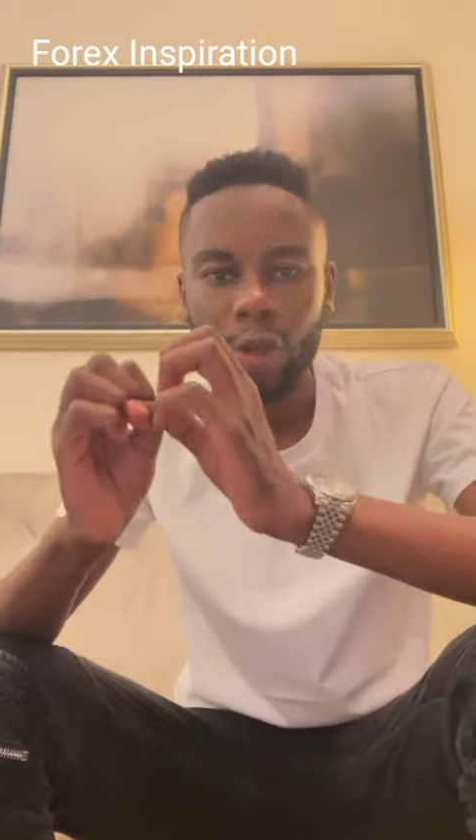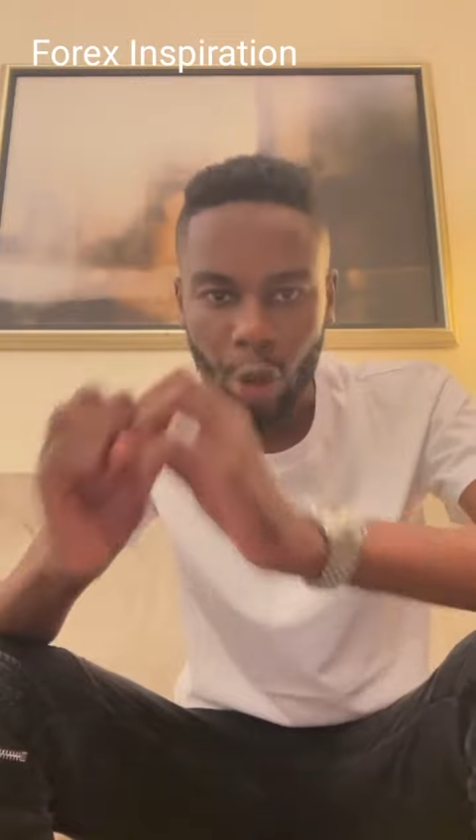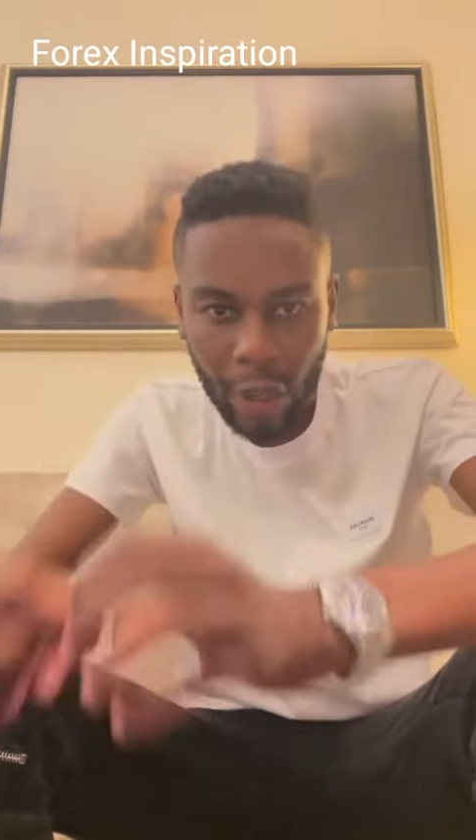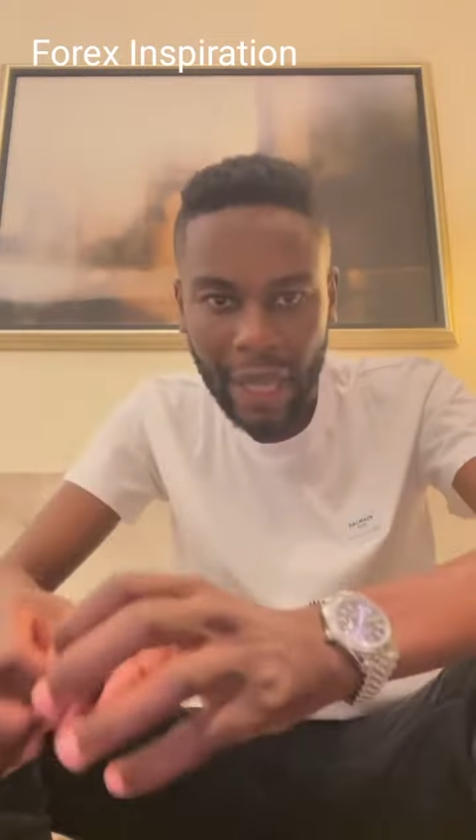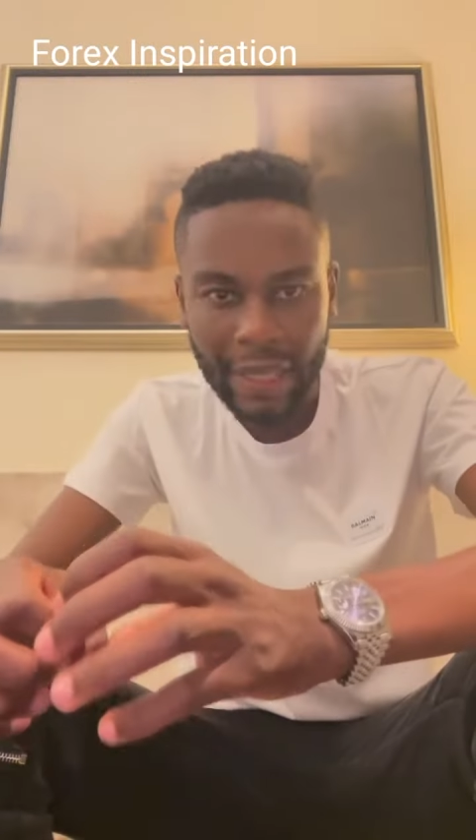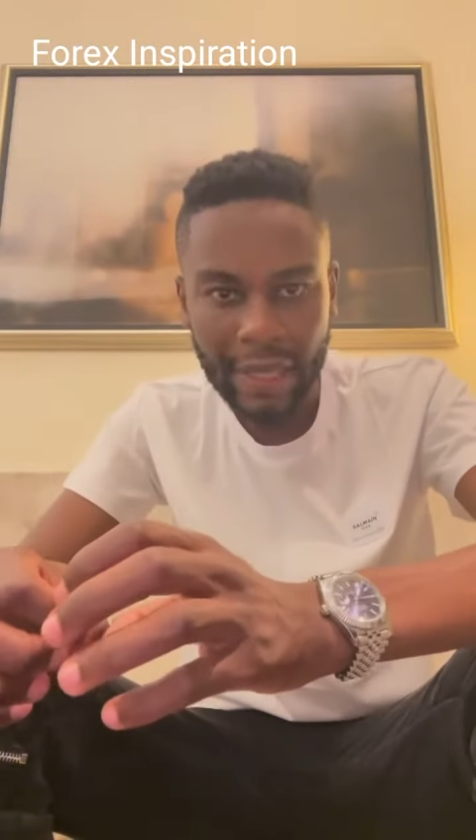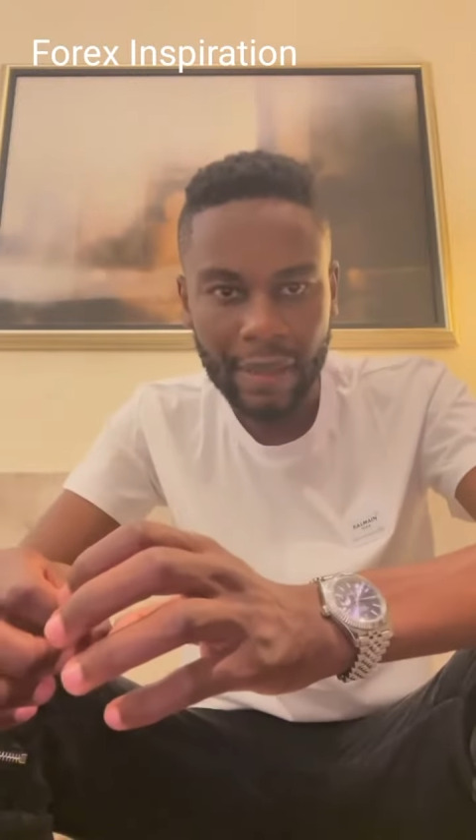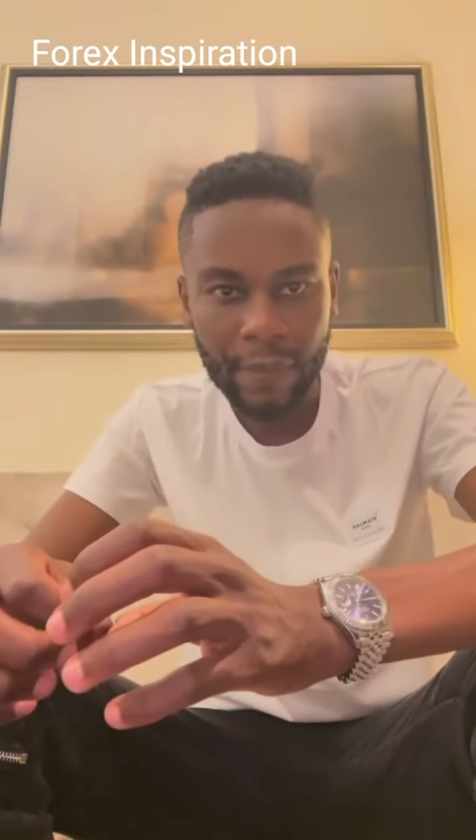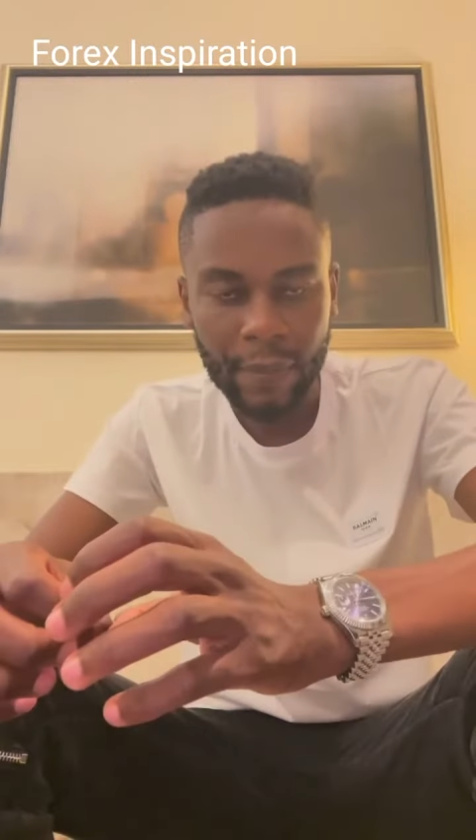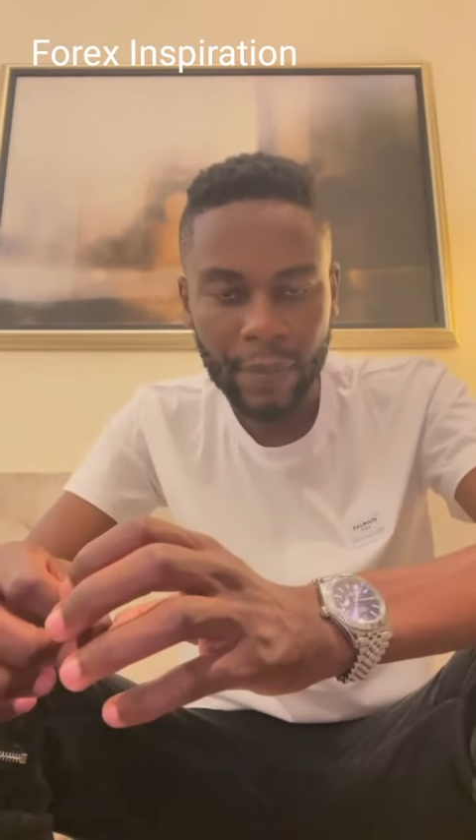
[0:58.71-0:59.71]

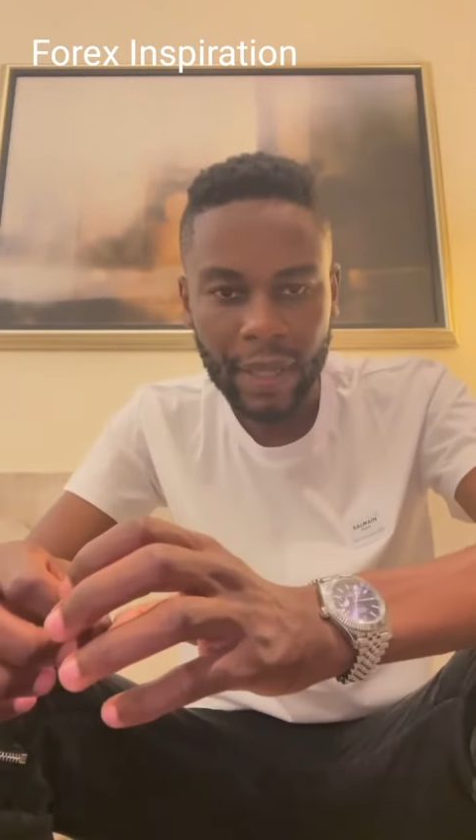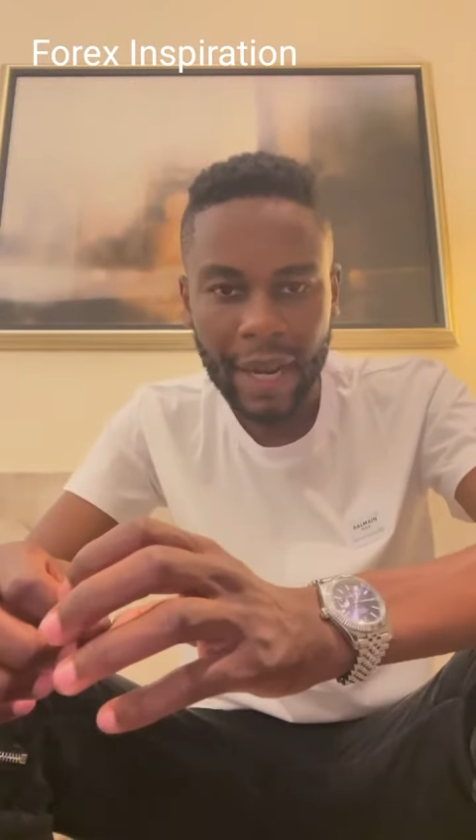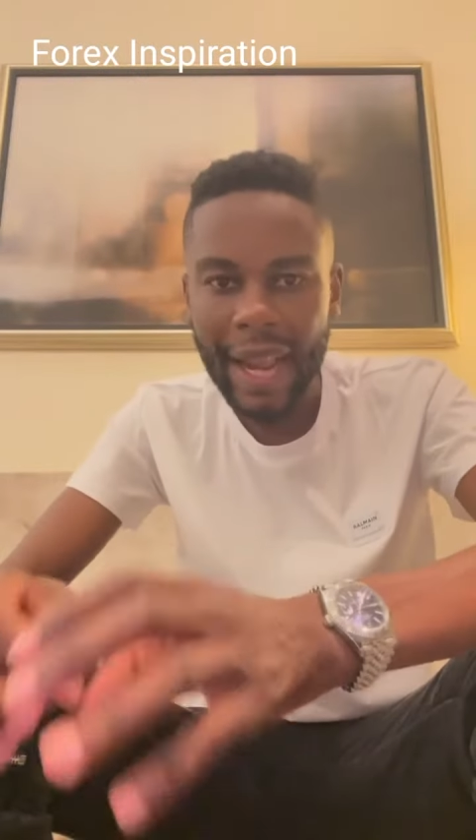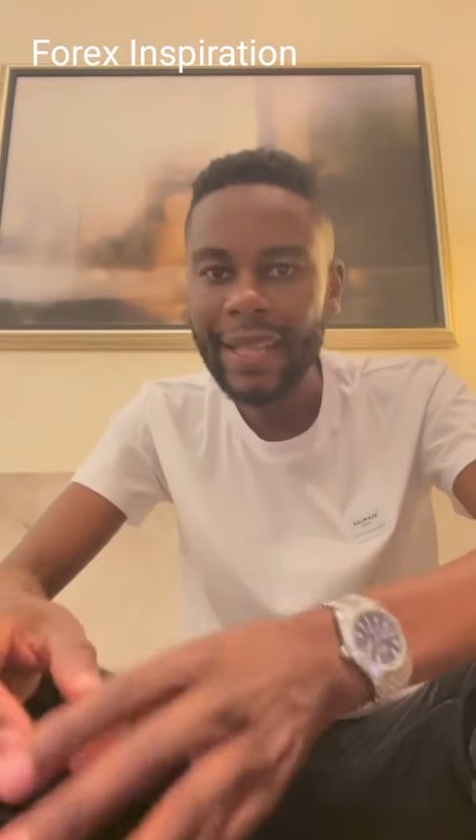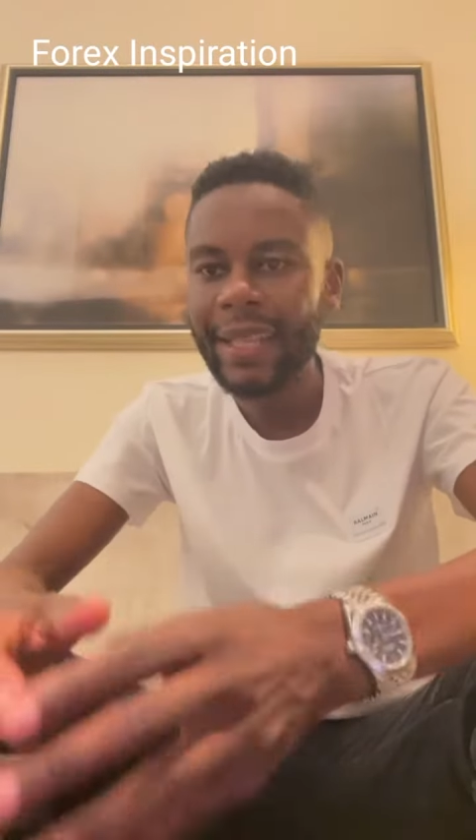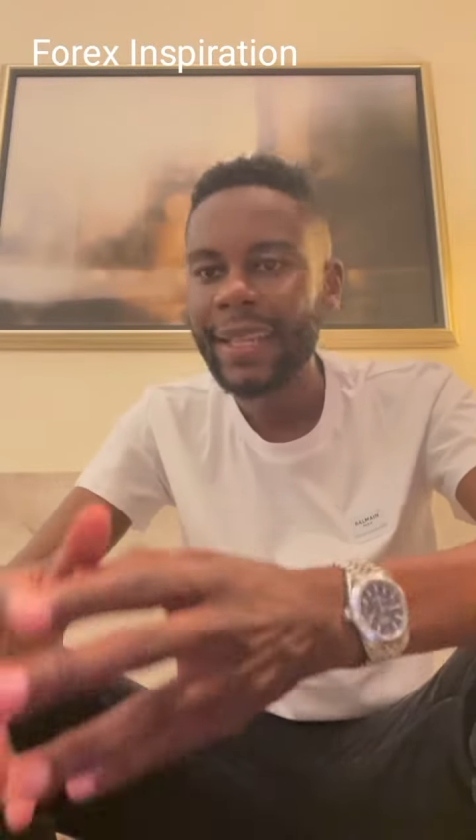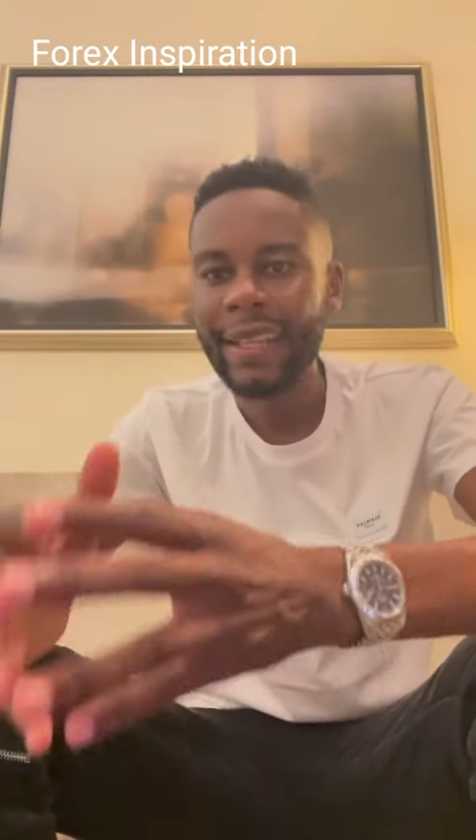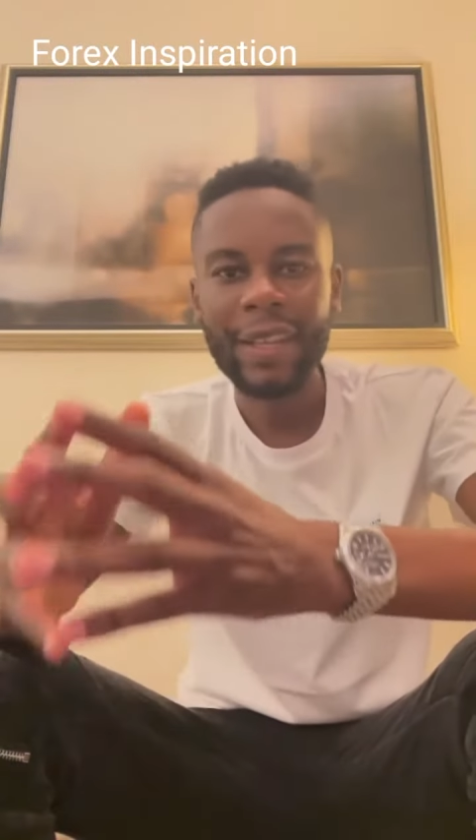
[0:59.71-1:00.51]
dollars right?